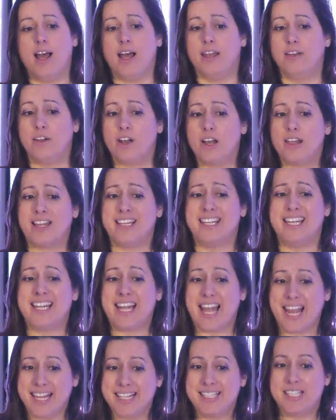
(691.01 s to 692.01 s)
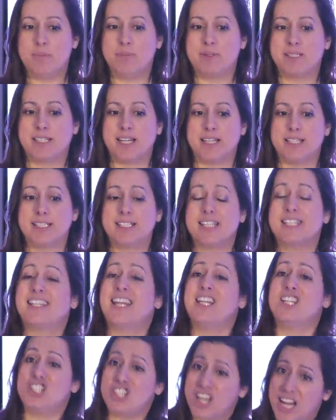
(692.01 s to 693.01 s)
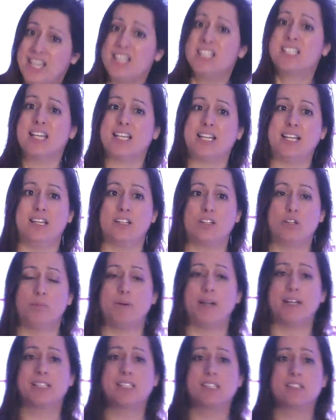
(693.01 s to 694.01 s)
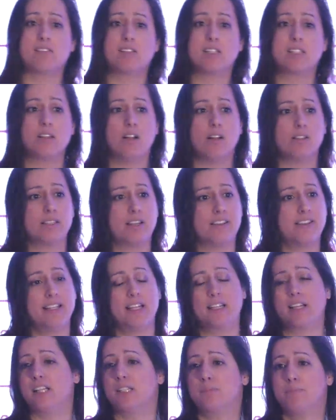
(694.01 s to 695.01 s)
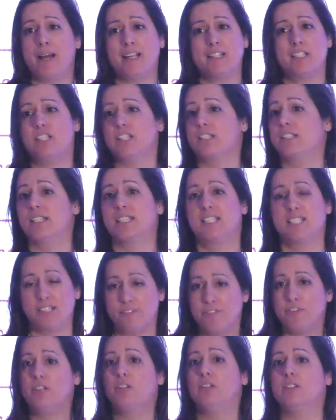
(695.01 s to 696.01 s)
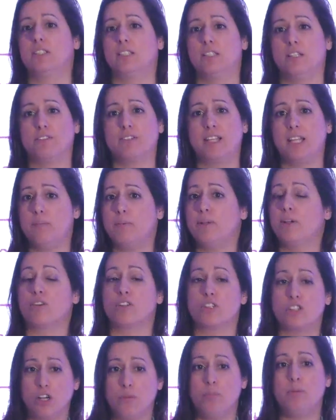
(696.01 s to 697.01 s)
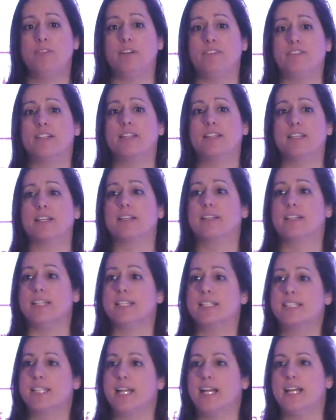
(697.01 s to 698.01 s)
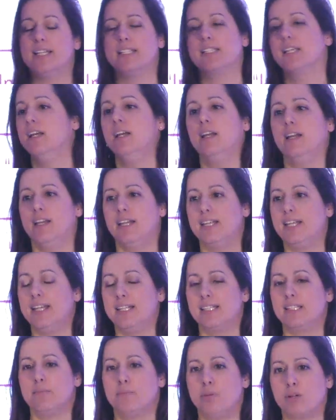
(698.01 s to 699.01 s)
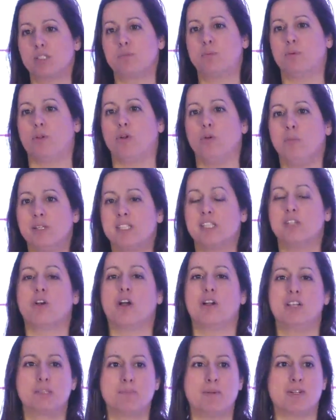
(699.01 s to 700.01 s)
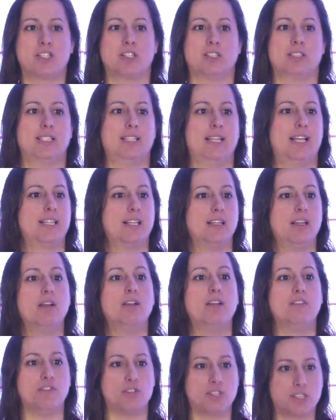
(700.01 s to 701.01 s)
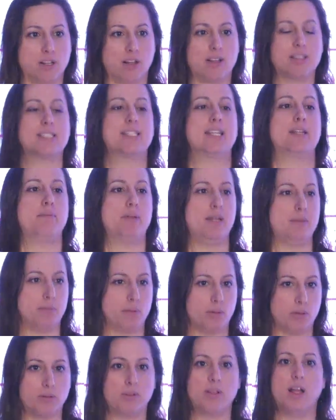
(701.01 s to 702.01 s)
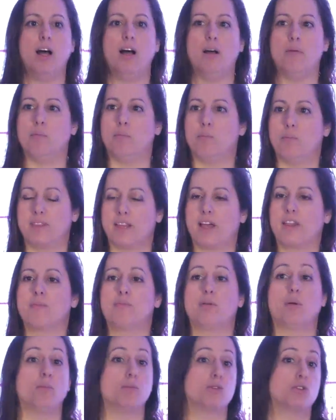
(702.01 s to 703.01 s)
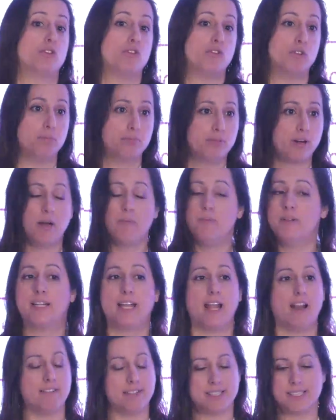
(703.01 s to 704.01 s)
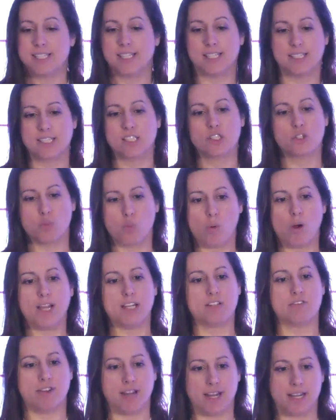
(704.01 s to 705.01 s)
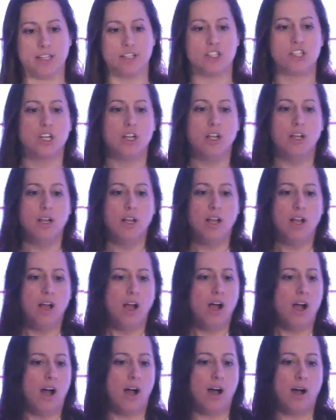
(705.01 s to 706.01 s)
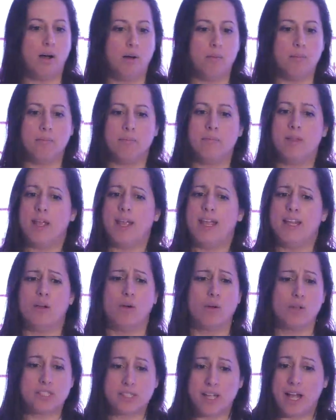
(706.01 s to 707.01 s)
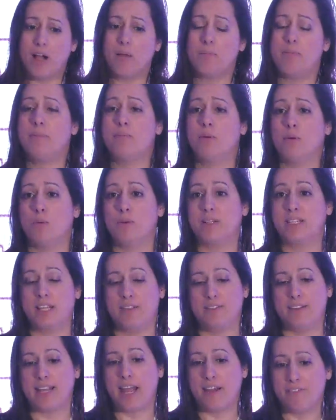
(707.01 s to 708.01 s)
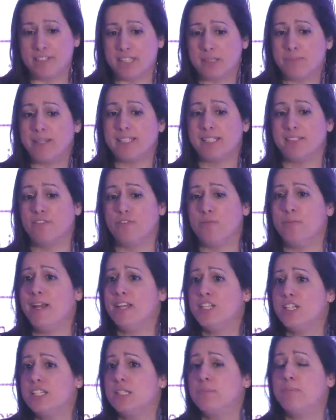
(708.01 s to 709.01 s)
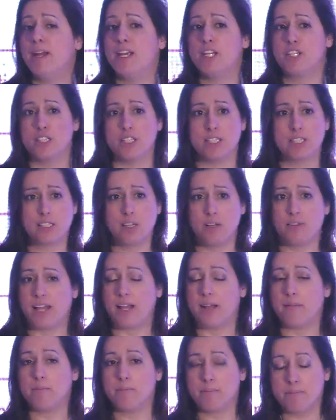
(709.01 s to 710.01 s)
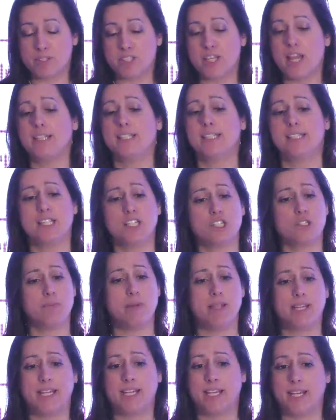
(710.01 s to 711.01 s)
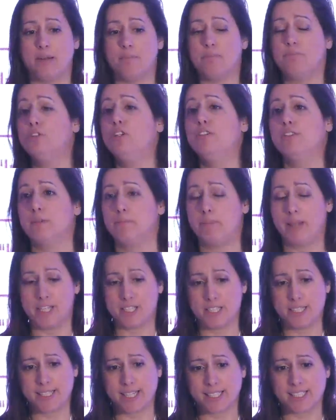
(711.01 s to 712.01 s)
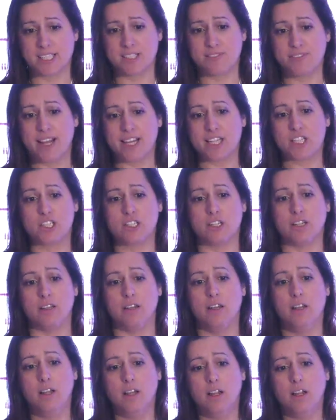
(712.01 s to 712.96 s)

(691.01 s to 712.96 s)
And not only that, nearly 80% said they changed their clinical practice as a result. And I think that goes back to just the difficulty of keeping on top of everything these days. It's impossible almost in your own specialty, let alone if you start seeing people with other problems, or you're in primary care and seeing such a wide range. It also helped people with giving evidence-based information to patients, so that shared decision-making and improving patient satisfaction.